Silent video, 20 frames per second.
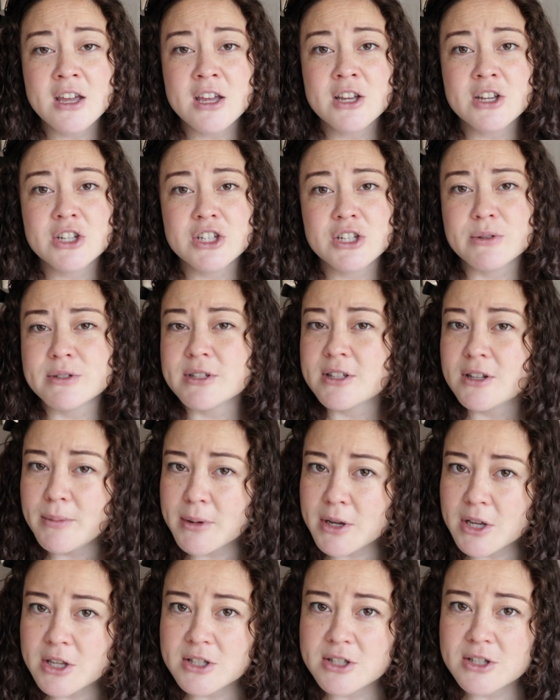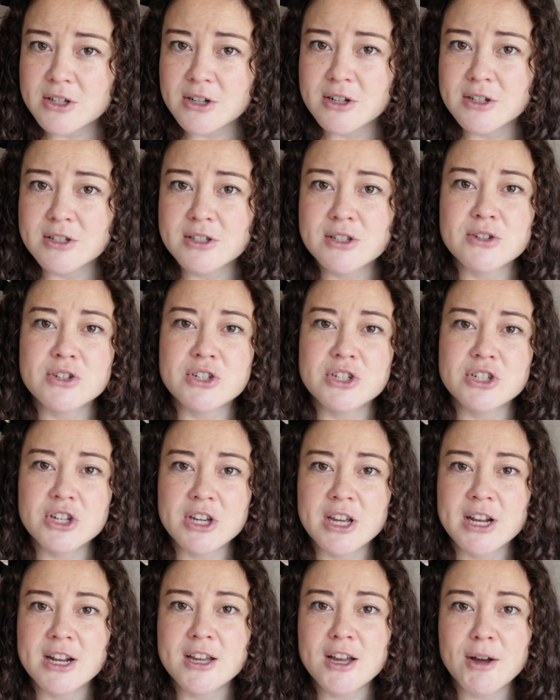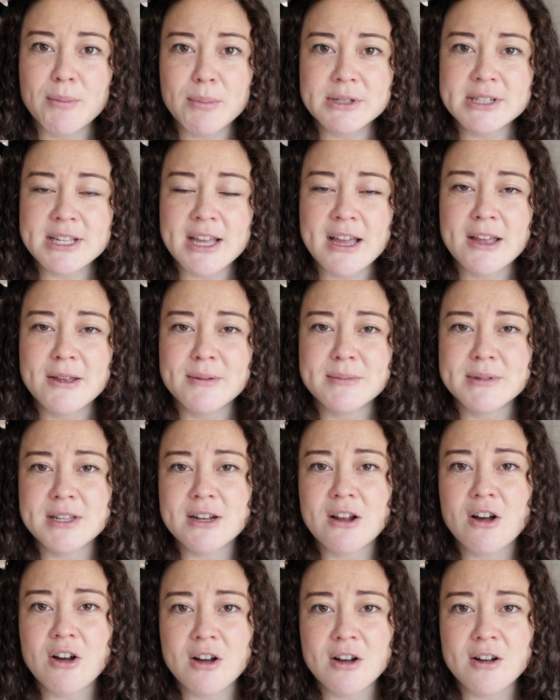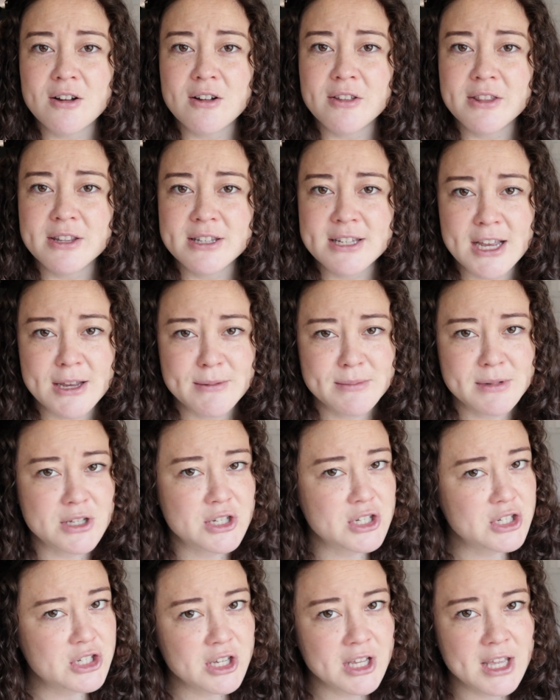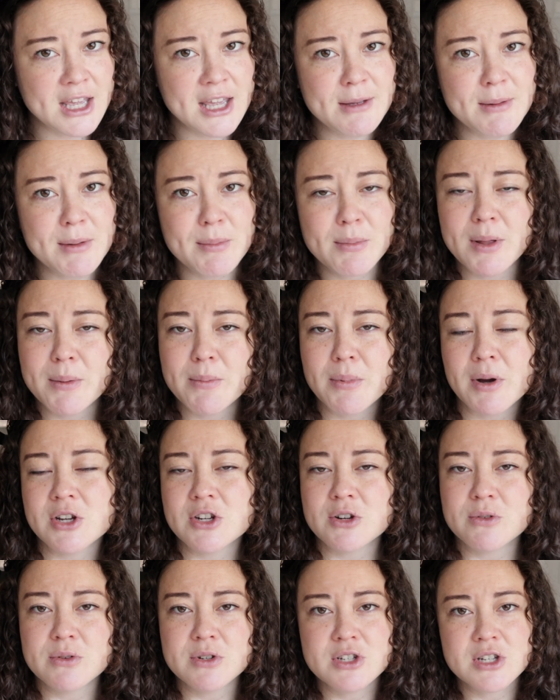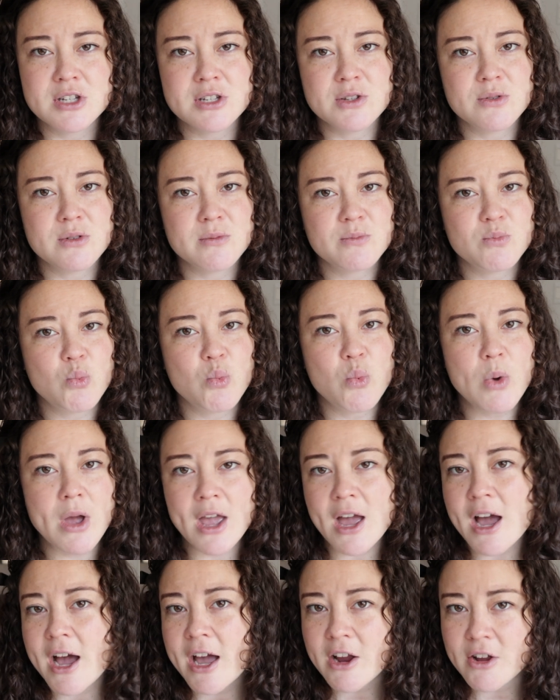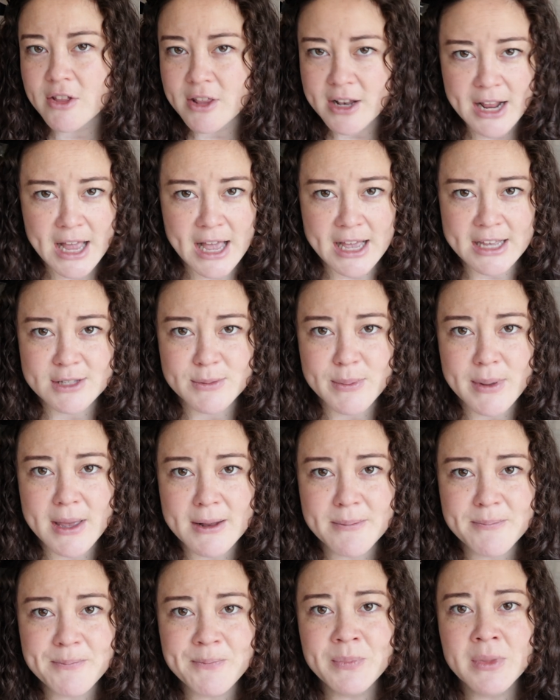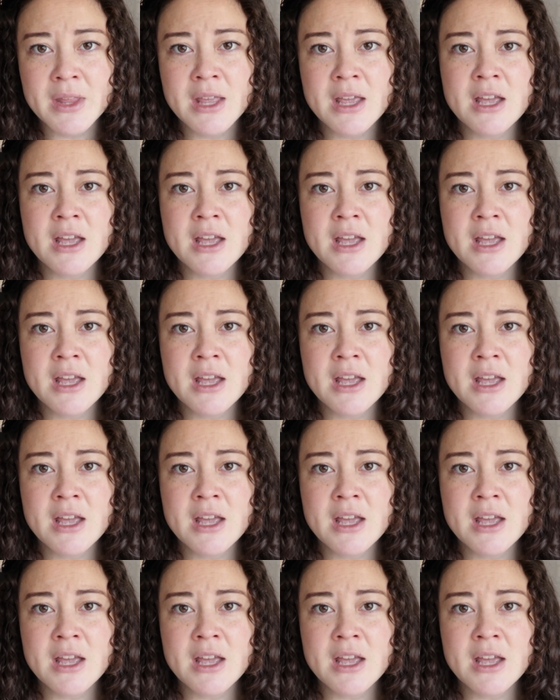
She was a little bit concerned, so she took it a couple times, and all the times that she took it, my blood pressure was just way higher than it has been.